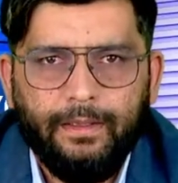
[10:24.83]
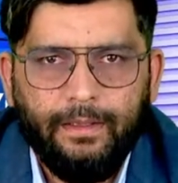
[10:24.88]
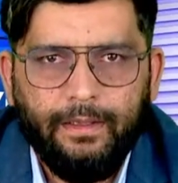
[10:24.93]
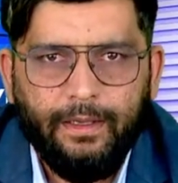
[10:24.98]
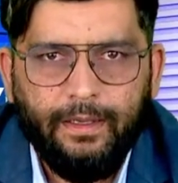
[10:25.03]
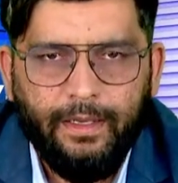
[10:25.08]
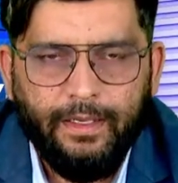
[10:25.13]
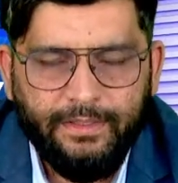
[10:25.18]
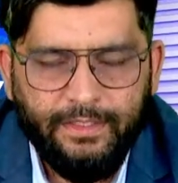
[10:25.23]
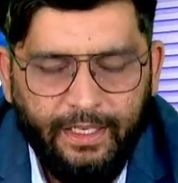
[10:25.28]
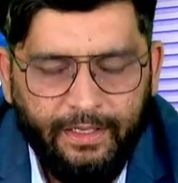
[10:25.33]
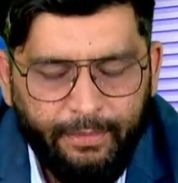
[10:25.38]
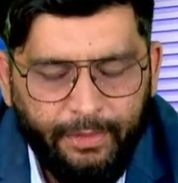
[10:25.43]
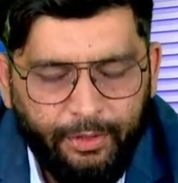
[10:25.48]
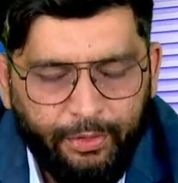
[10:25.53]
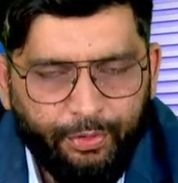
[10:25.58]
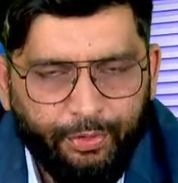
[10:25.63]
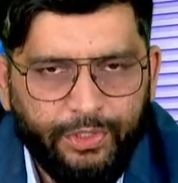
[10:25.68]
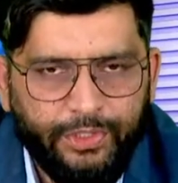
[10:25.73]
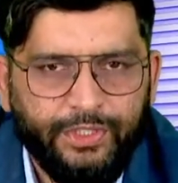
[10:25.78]
assignment
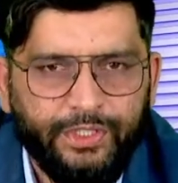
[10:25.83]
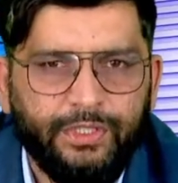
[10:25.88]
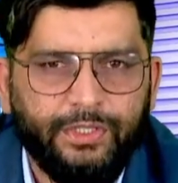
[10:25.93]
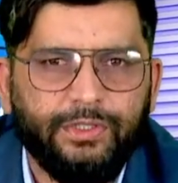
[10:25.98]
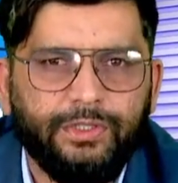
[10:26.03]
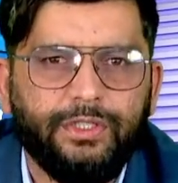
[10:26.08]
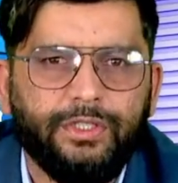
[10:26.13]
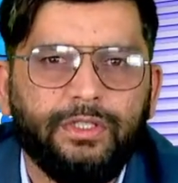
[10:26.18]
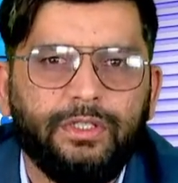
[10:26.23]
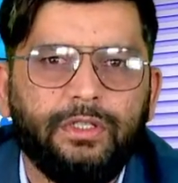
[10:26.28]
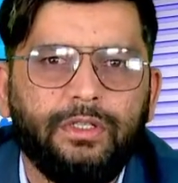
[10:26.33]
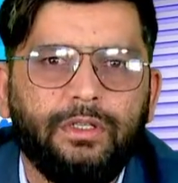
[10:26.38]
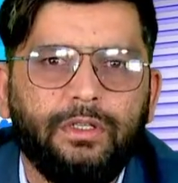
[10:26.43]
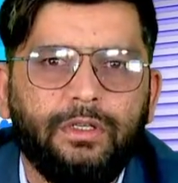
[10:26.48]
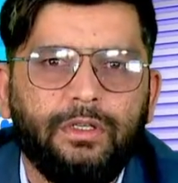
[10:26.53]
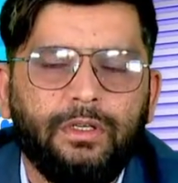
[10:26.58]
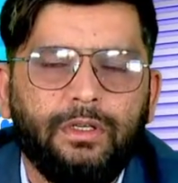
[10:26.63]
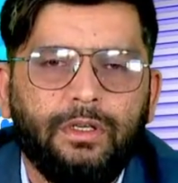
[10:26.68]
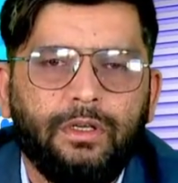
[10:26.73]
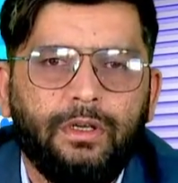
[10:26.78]
questions,
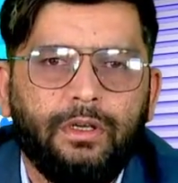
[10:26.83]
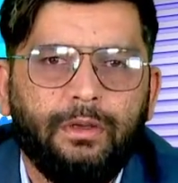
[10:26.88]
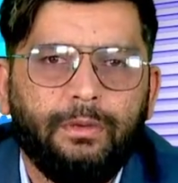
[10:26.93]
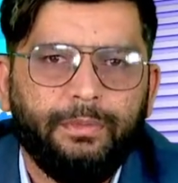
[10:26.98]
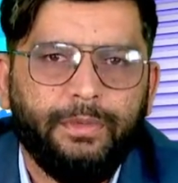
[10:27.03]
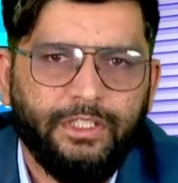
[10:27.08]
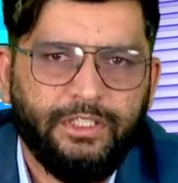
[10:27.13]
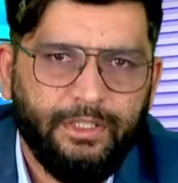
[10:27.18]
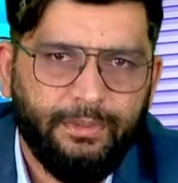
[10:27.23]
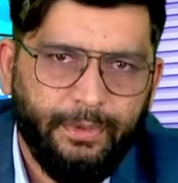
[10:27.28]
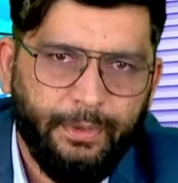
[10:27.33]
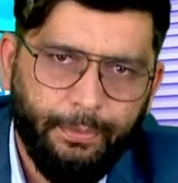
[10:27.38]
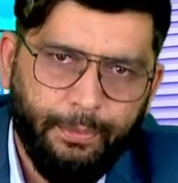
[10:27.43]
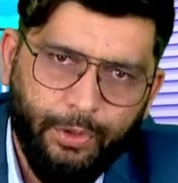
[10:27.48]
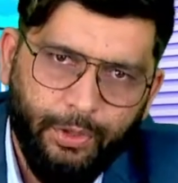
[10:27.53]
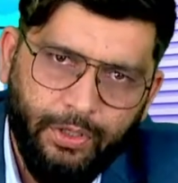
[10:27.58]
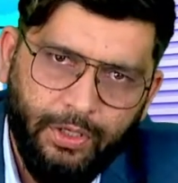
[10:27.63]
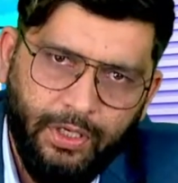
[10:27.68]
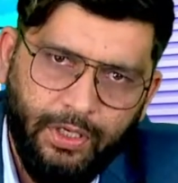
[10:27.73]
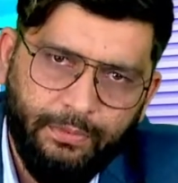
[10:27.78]
PCP
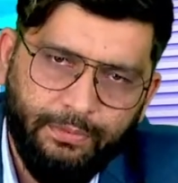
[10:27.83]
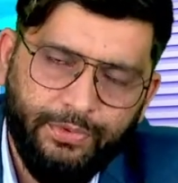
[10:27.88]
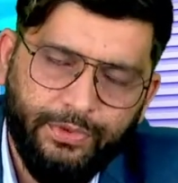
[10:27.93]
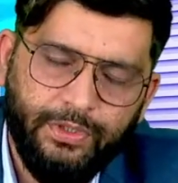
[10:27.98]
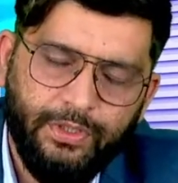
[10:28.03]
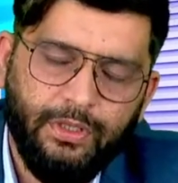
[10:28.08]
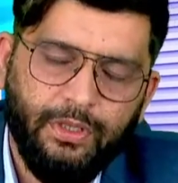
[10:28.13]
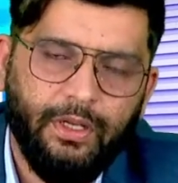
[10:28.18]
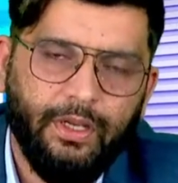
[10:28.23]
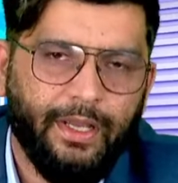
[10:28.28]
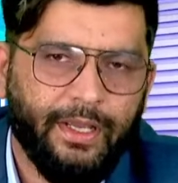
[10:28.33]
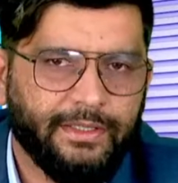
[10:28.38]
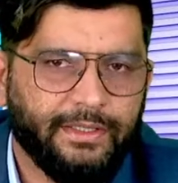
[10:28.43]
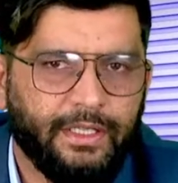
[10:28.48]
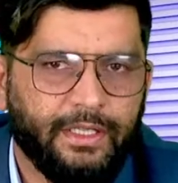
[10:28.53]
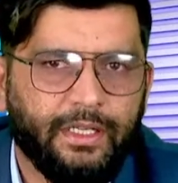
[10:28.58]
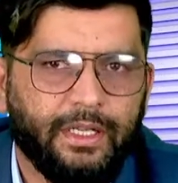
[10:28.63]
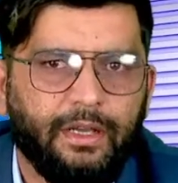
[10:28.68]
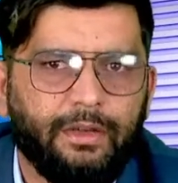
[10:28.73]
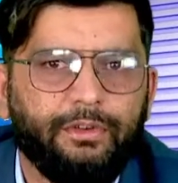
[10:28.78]
programs,
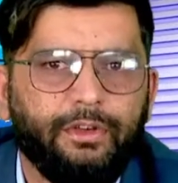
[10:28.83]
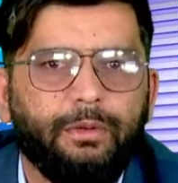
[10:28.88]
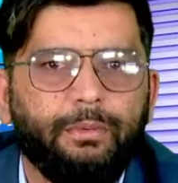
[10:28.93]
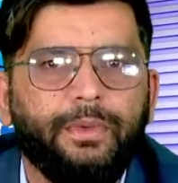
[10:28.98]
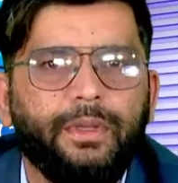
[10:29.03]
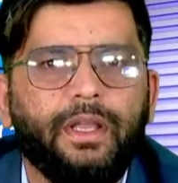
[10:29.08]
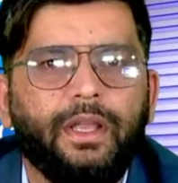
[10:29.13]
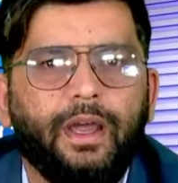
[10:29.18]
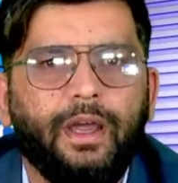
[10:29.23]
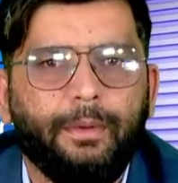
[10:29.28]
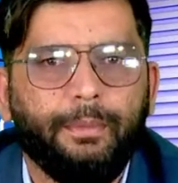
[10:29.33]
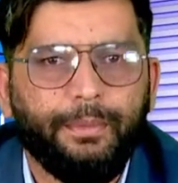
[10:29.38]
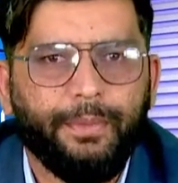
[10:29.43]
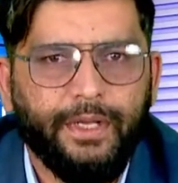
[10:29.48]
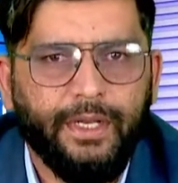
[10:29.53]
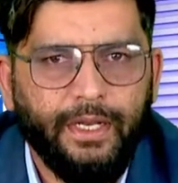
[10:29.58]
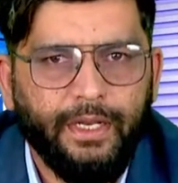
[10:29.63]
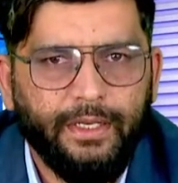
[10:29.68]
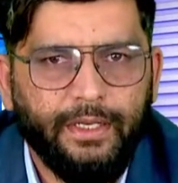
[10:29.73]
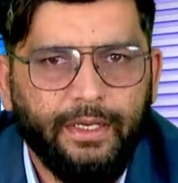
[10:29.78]
etc., will be
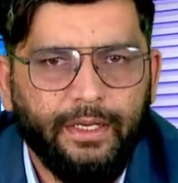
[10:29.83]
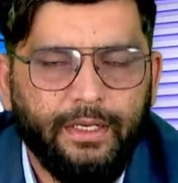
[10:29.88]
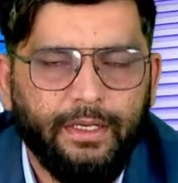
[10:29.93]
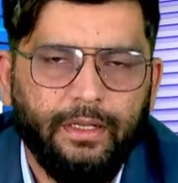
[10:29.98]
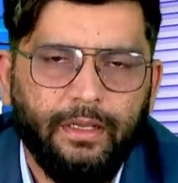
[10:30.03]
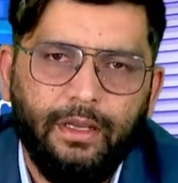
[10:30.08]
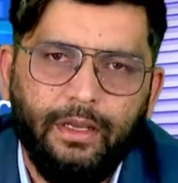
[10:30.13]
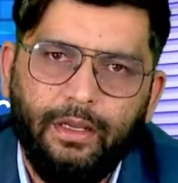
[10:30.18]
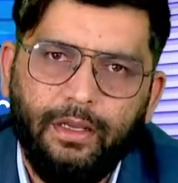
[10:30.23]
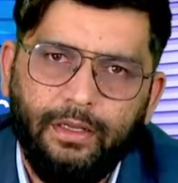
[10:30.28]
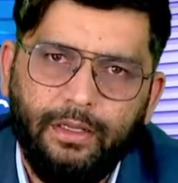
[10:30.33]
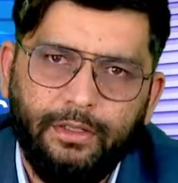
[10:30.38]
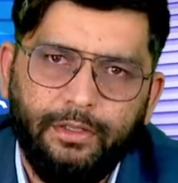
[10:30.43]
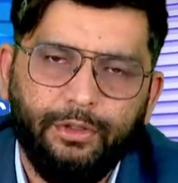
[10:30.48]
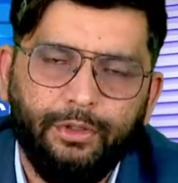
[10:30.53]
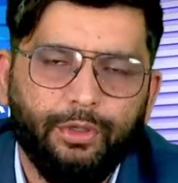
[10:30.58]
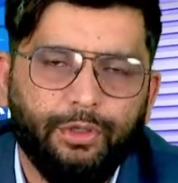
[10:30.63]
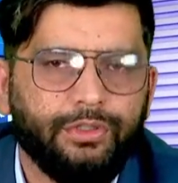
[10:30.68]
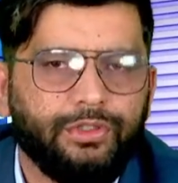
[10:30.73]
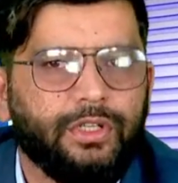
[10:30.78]
updated in
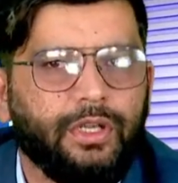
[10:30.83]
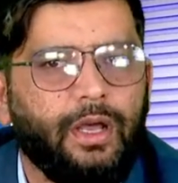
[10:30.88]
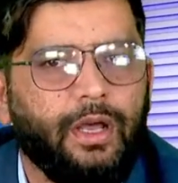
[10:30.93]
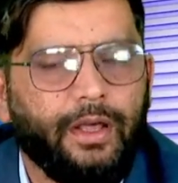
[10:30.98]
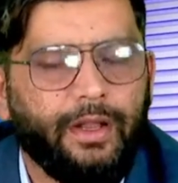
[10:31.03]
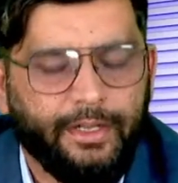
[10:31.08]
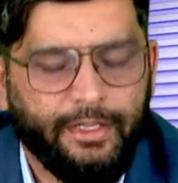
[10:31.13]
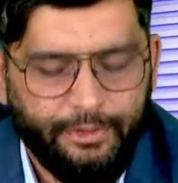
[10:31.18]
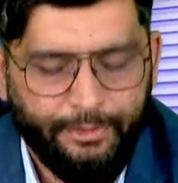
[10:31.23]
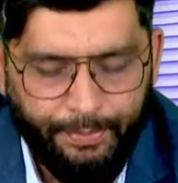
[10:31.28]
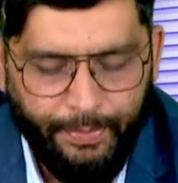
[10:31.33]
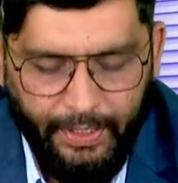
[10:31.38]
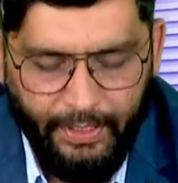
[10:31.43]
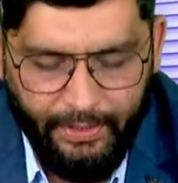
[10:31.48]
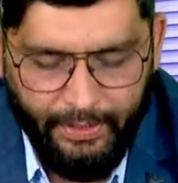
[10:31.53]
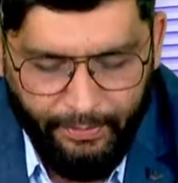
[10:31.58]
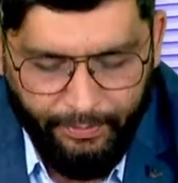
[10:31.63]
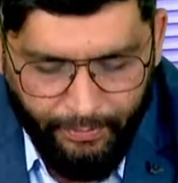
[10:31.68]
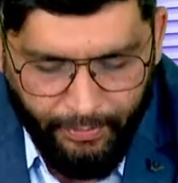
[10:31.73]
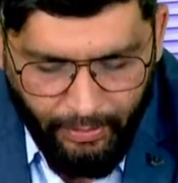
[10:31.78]
those
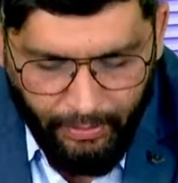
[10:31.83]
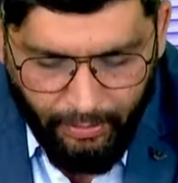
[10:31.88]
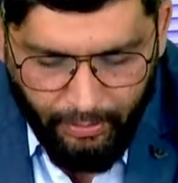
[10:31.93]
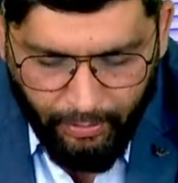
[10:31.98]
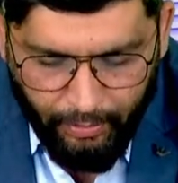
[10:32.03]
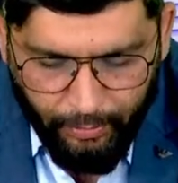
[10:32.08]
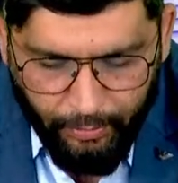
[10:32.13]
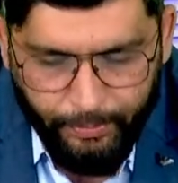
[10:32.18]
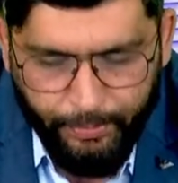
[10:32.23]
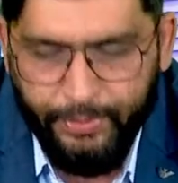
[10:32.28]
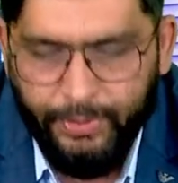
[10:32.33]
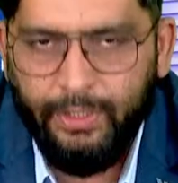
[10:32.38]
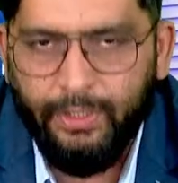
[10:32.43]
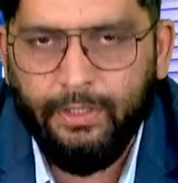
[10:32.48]
respective groups.